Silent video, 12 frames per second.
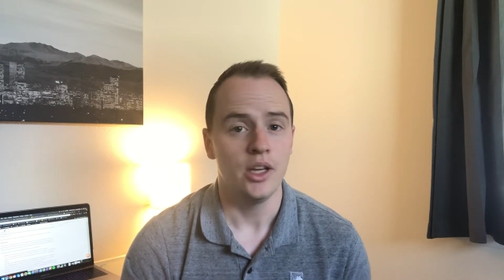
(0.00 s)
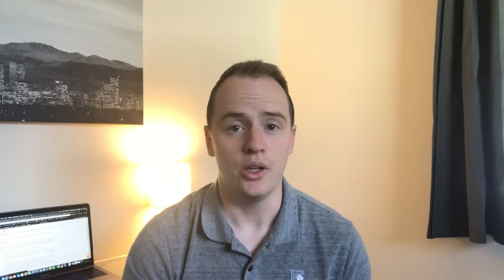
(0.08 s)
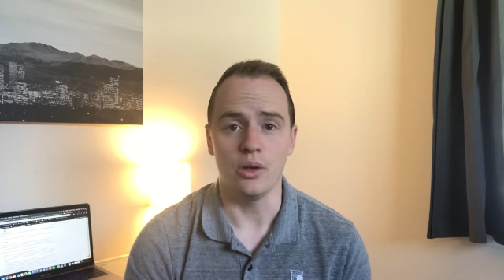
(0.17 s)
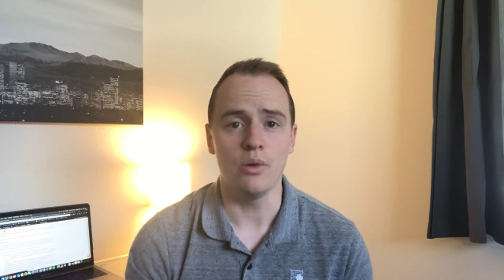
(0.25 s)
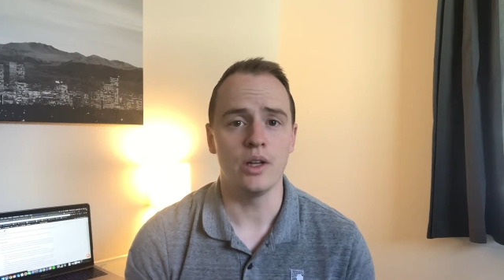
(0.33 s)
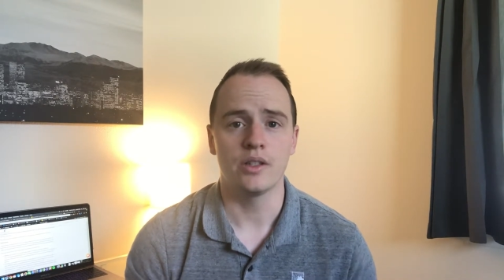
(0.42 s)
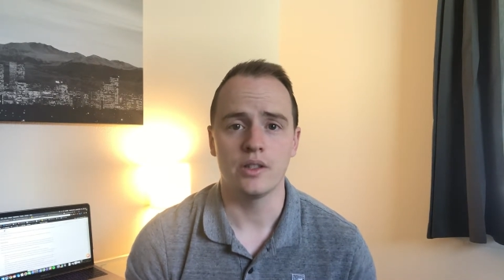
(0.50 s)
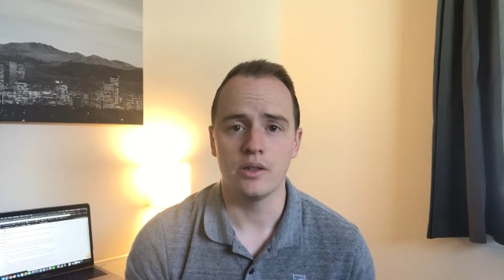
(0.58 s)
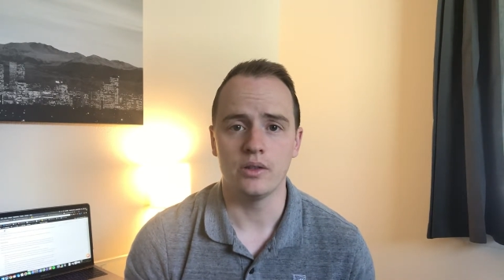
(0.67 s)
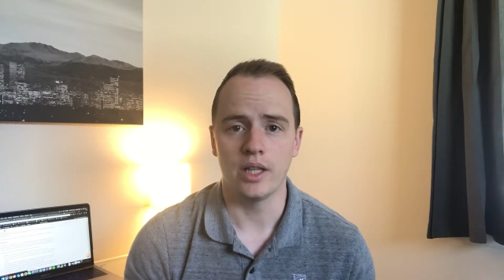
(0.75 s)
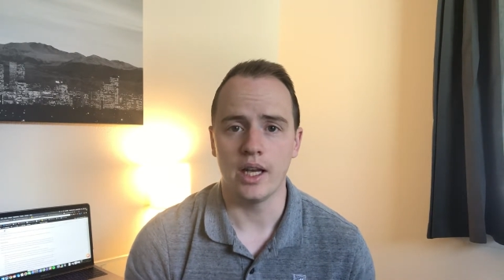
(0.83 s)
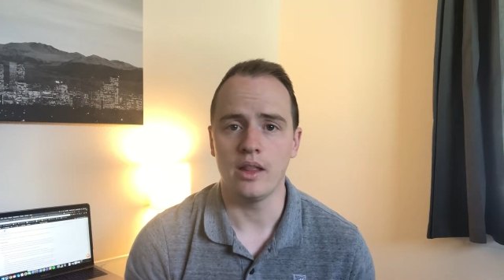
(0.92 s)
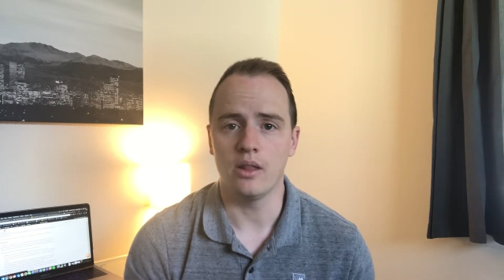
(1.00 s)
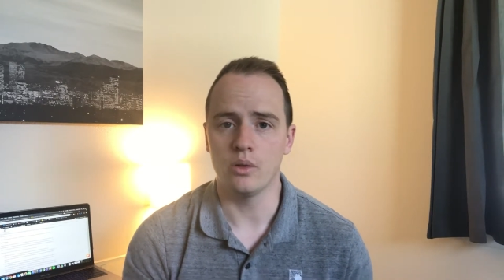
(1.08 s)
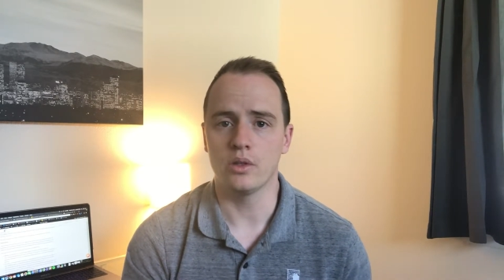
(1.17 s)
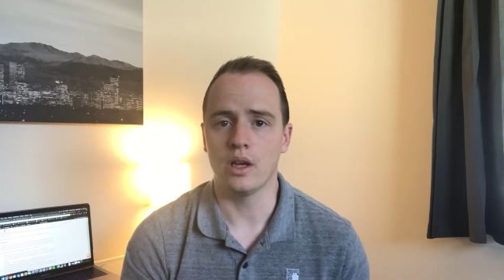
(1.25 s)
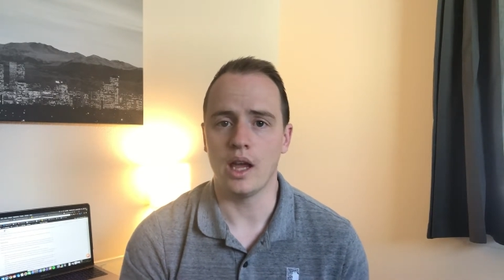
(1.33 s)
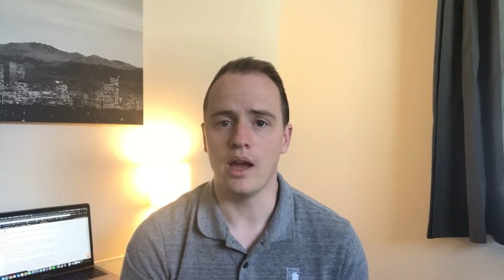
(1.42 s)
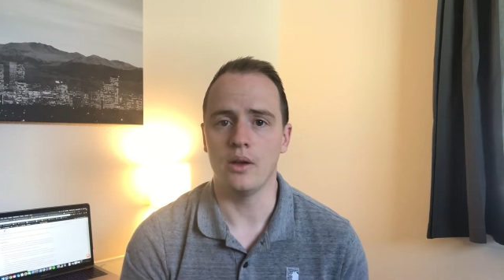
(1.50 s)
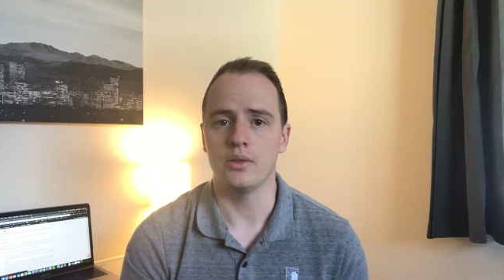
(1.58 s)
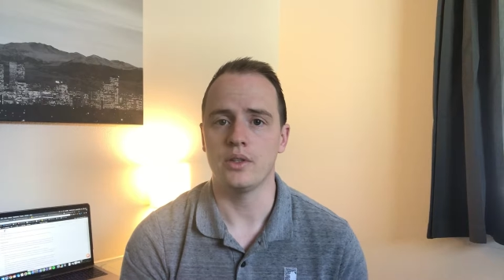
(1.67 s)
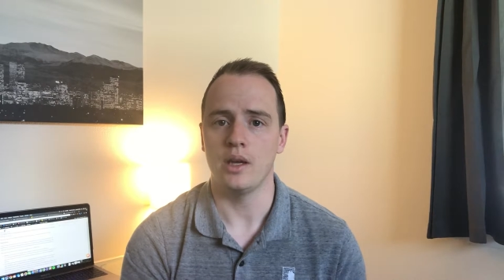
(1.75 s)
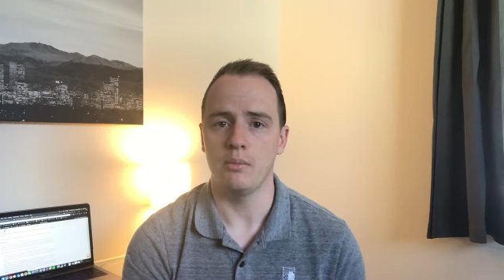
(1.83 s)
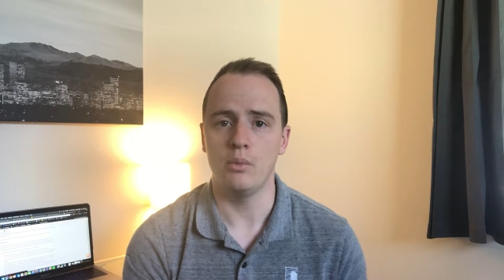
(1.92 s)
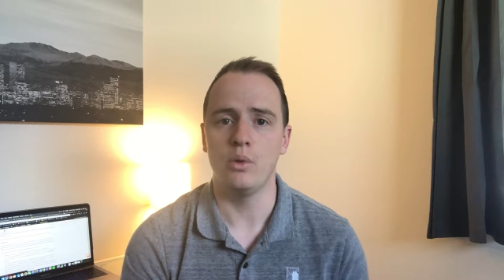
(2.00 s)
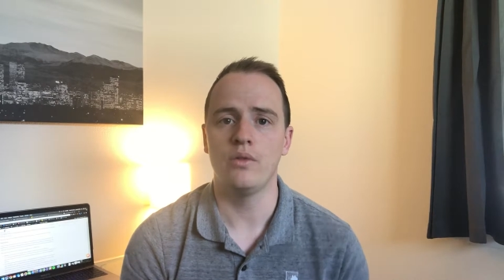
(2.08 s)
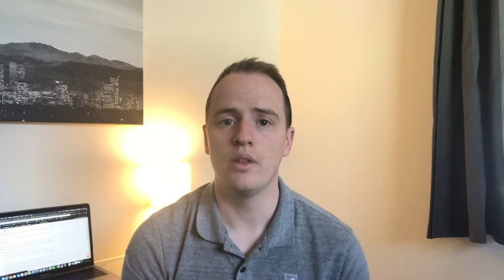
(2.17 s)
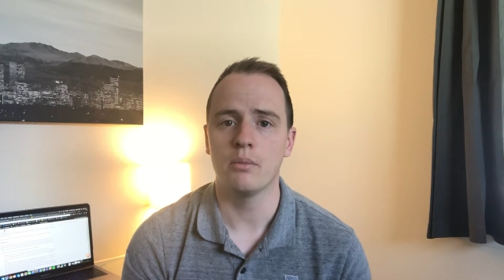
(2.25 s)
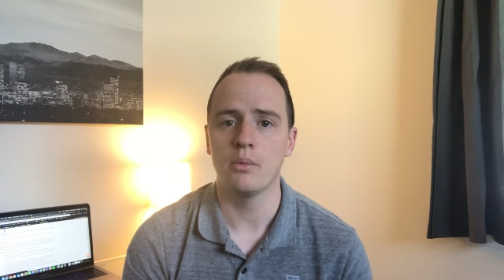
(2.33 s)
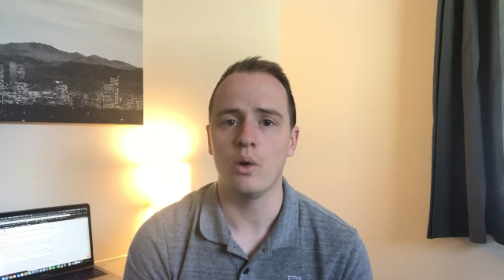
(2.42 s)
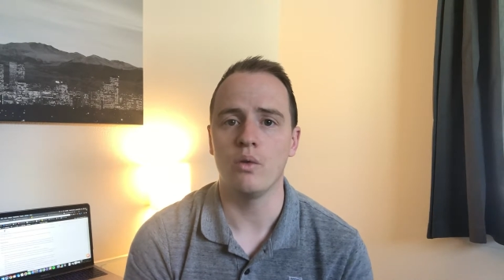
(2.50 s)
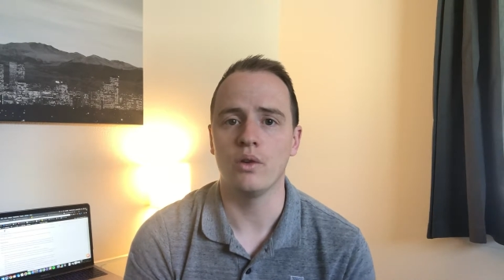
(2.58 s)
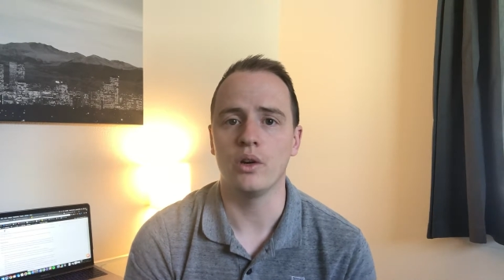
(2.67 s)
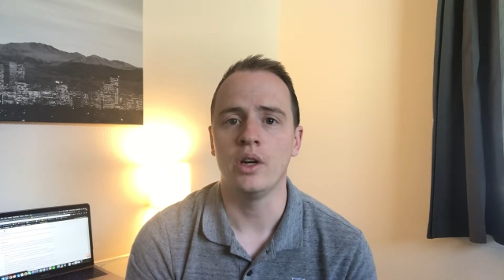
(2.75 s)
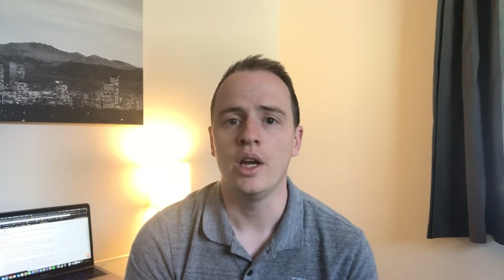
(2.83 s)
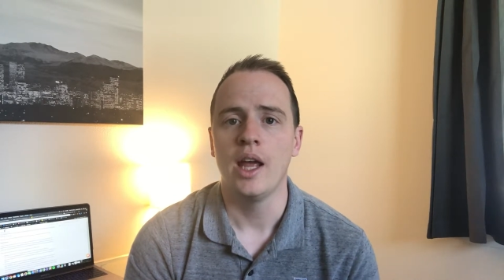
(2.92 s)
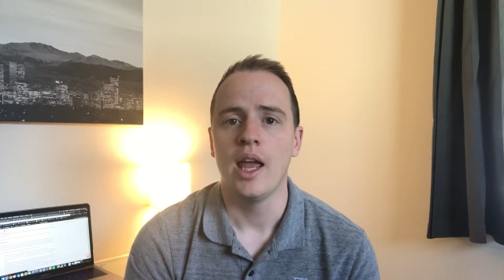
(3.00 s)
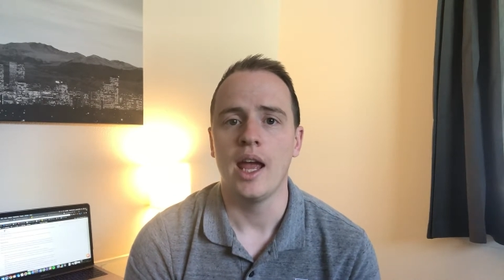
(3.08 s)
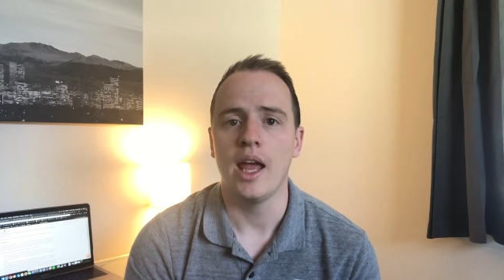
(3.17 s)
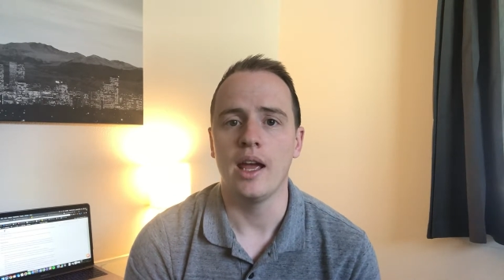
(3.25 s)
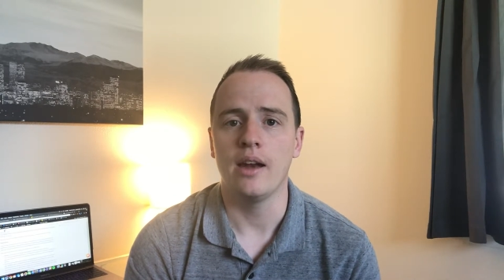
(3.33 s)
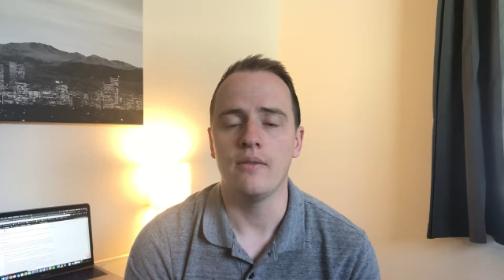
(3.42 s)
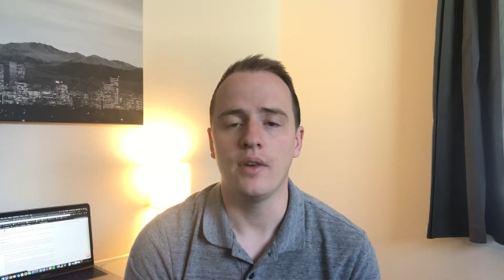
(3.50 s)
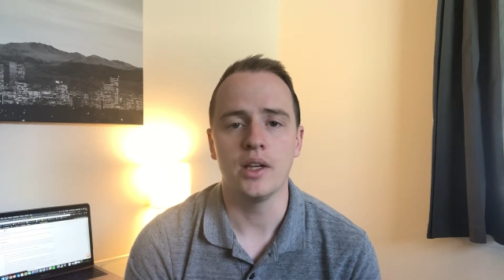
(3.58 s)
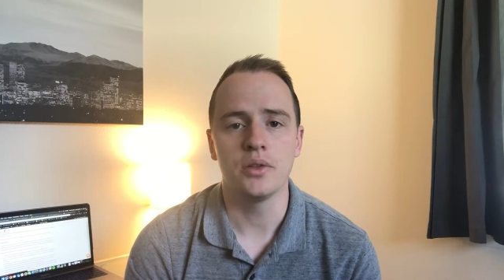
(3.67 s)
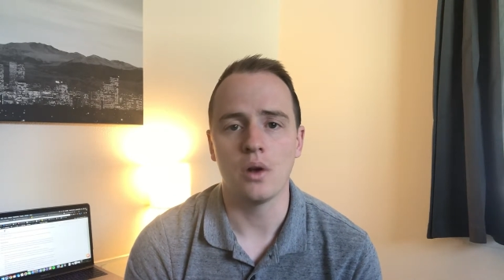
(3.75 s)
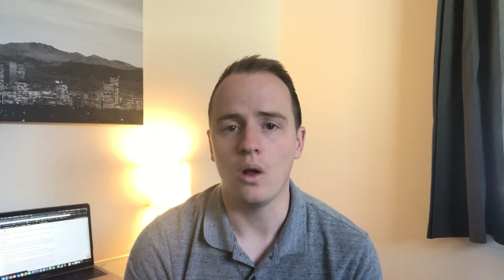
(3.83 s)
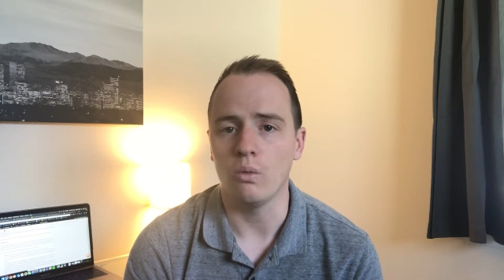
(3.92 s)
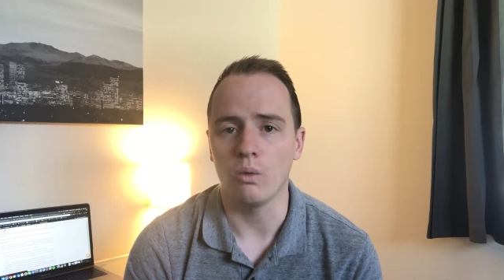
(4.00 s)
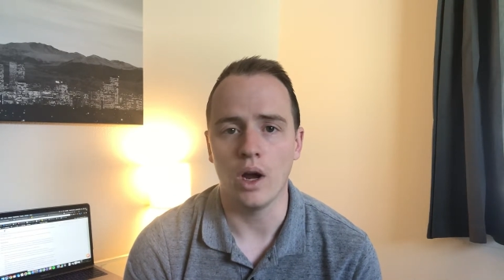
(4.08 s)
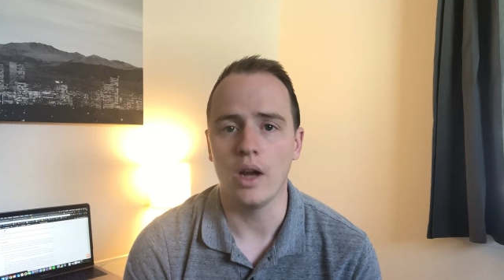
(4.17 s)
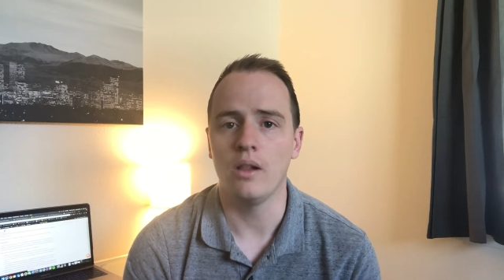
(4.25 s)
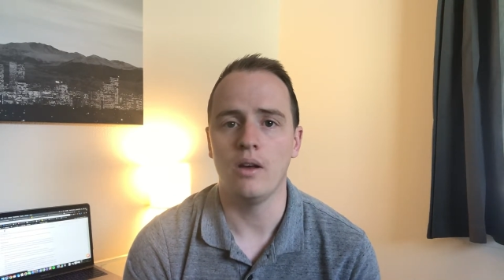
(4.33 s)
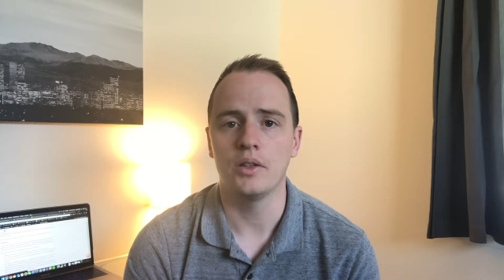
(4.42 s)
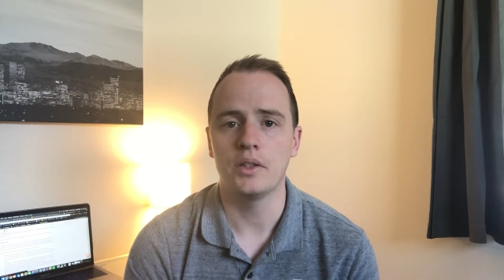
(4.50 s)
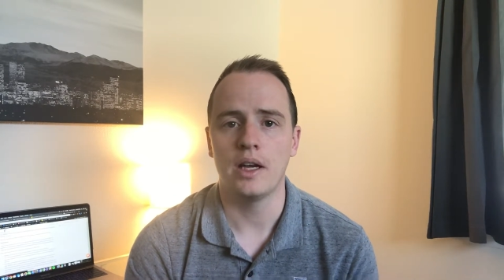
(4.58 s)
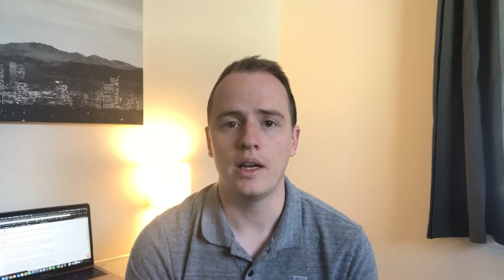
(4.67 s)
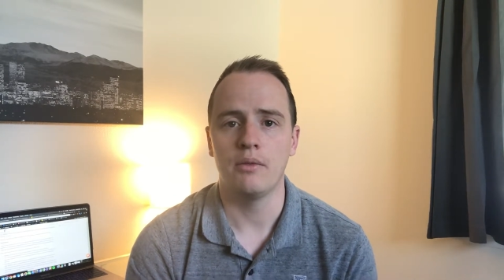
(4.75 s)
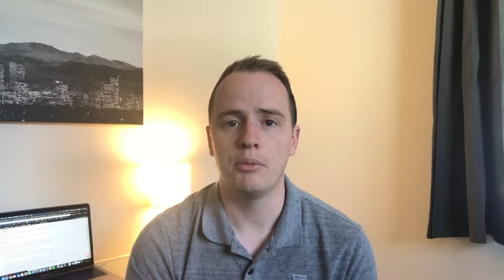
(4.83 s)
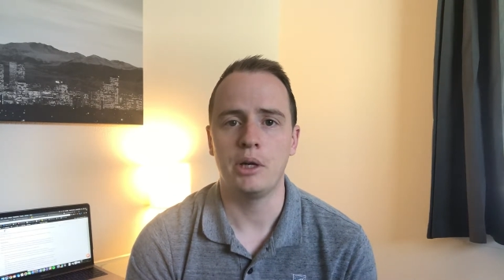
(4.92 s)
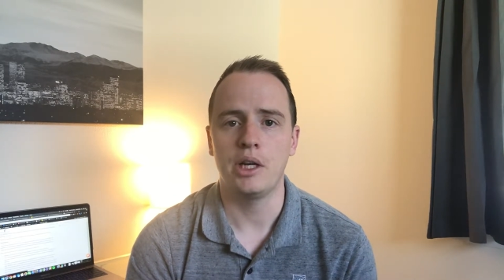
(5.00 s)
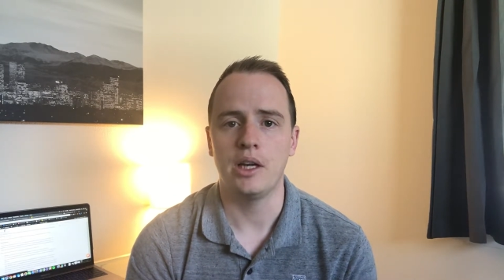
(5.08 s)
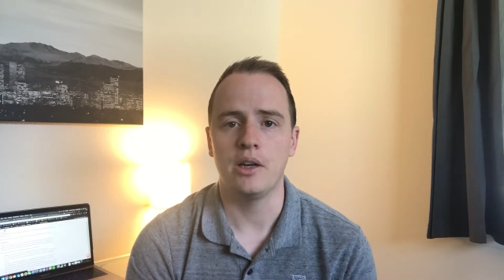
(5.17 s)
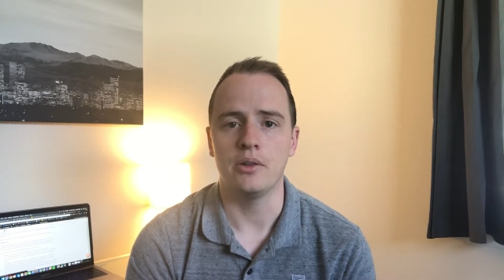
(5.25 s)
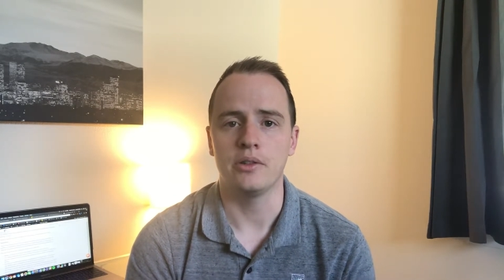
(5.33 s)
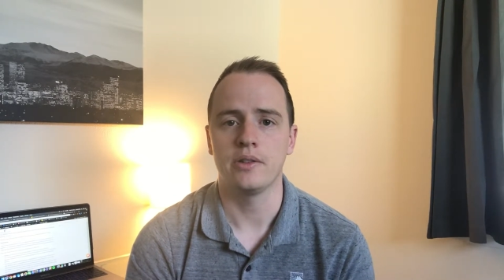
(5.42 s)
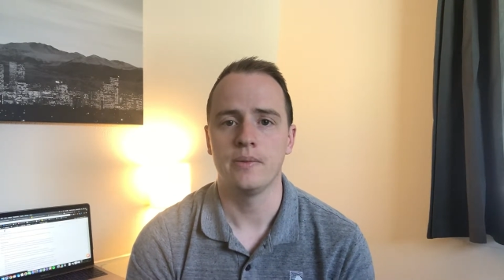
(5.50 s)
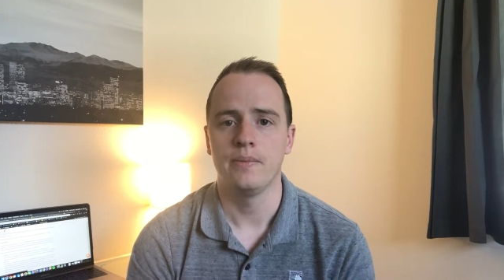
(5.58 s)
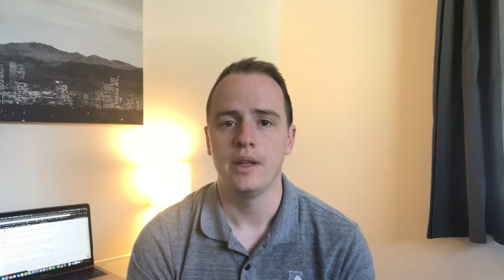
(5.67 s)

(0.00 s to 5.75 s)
You can still take those accounts and move them over and invest right alongside everybody else.